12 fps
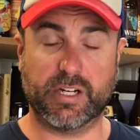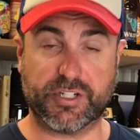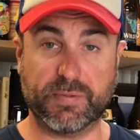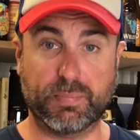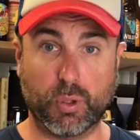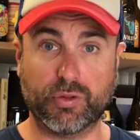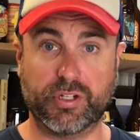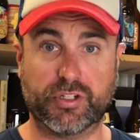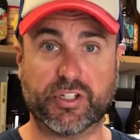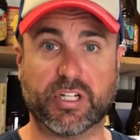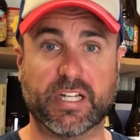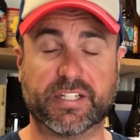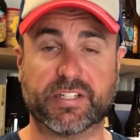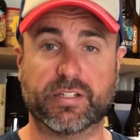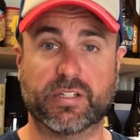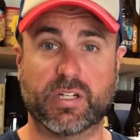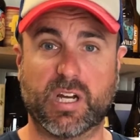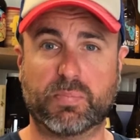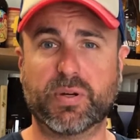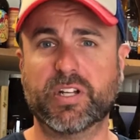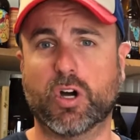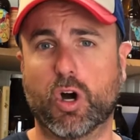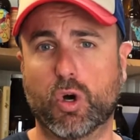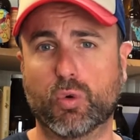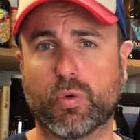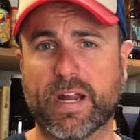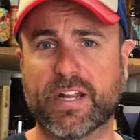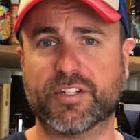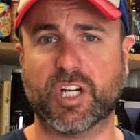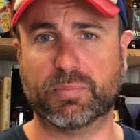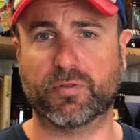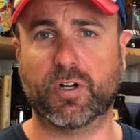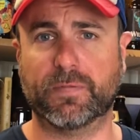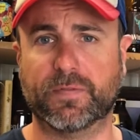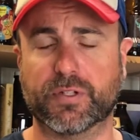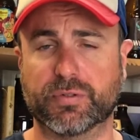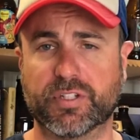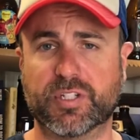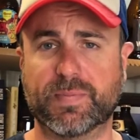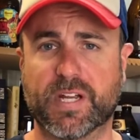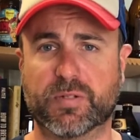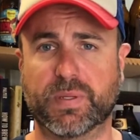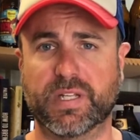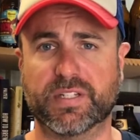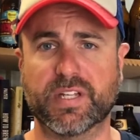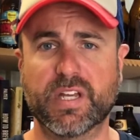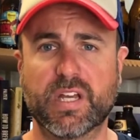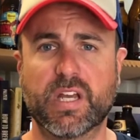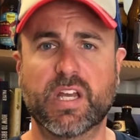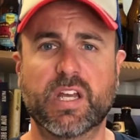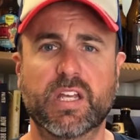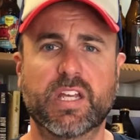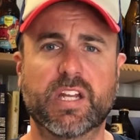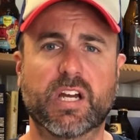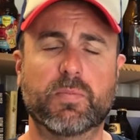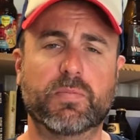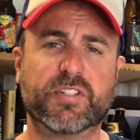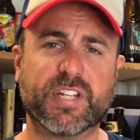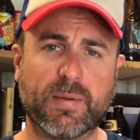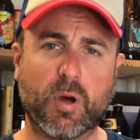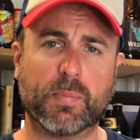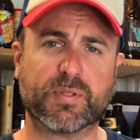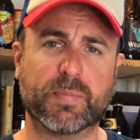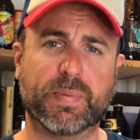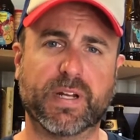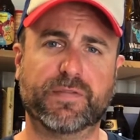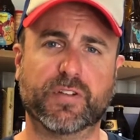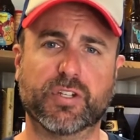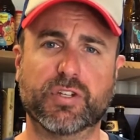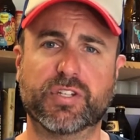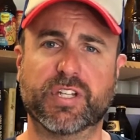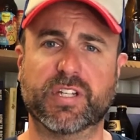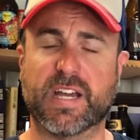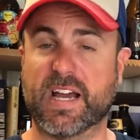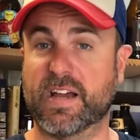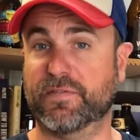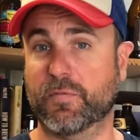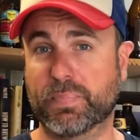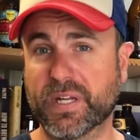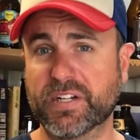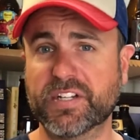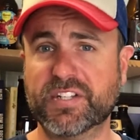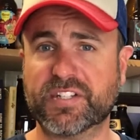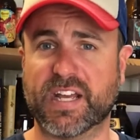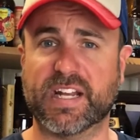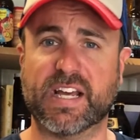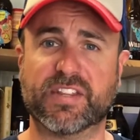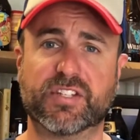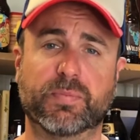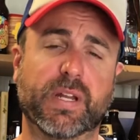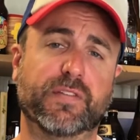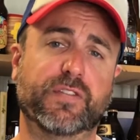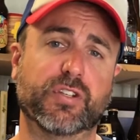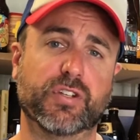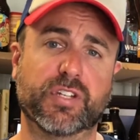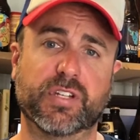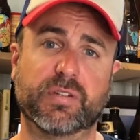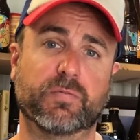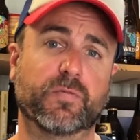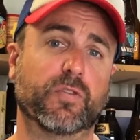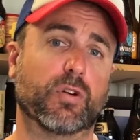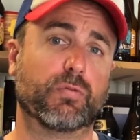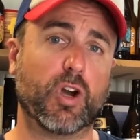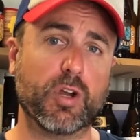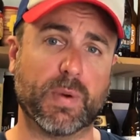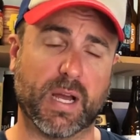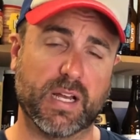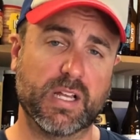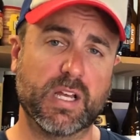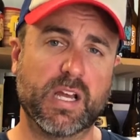It's important that you select a pretty all-round type of hop for doing smash beers. Some hops are better for using for bitterness, and others are better for using for aroma,